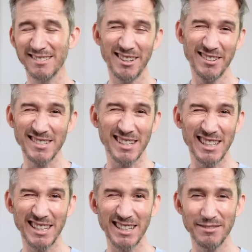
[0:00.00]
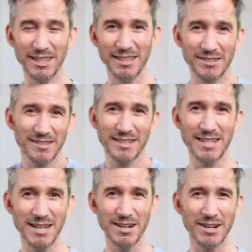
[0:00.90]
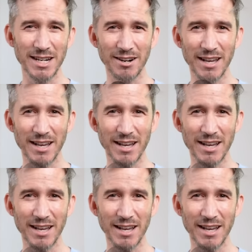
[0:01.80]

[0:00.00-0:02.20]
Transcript: honestly, I mean, this is a year, year and a half.